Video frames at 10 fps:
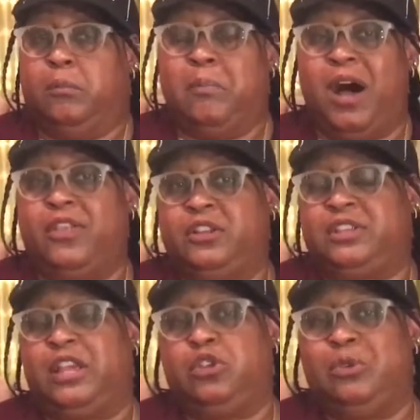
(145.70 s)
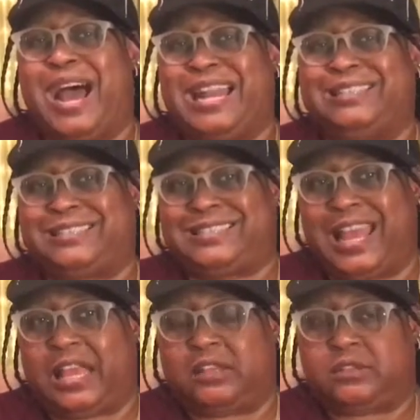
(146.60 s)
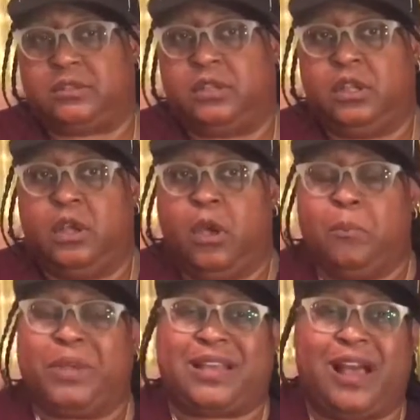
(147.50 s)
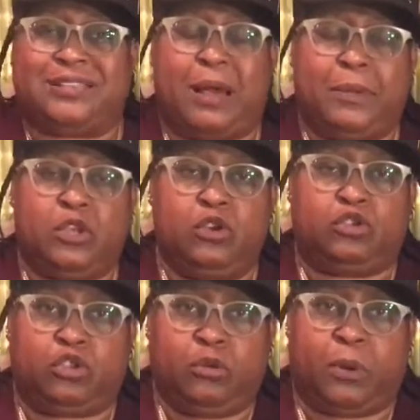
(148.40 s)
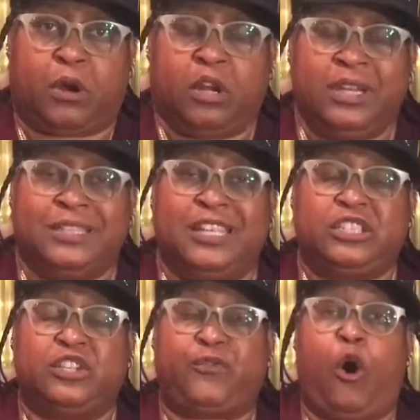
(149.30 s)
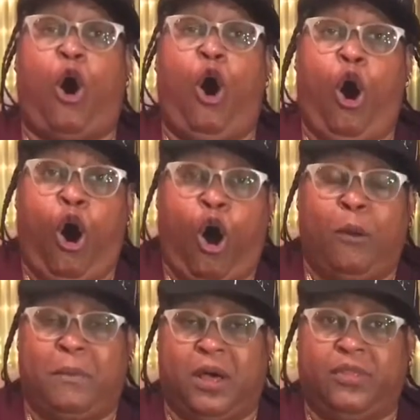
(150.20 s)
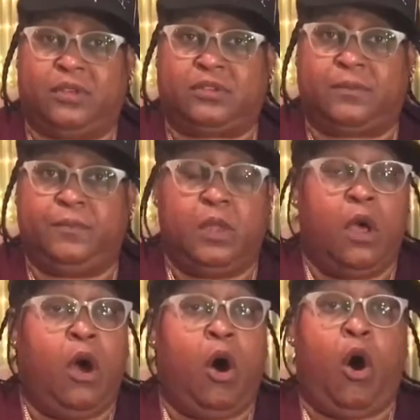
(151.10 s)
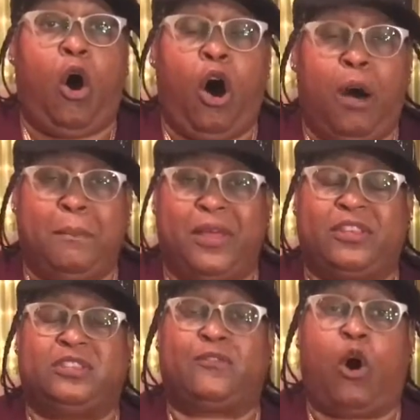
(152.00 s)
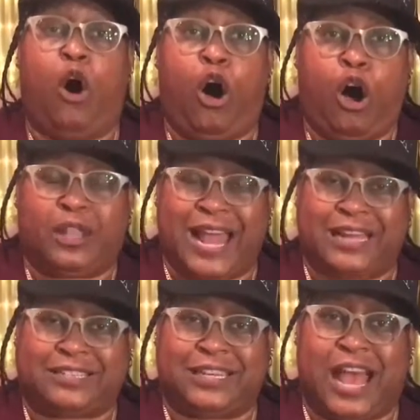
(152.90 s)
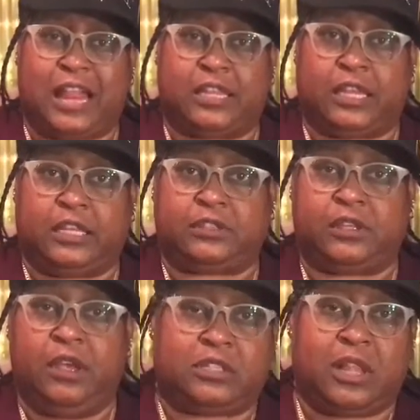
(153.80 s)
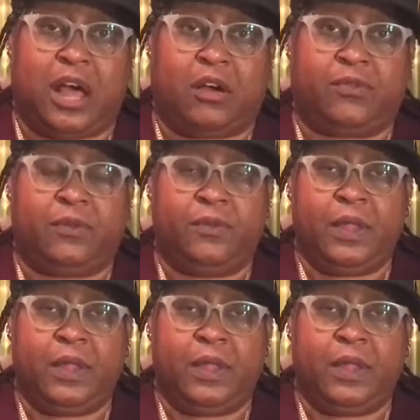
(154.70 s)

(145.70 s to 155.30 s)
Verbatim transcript: mothers in United States. Because I'm a YouTuber, this is for all mothers. All mothers of all nationalities. Love.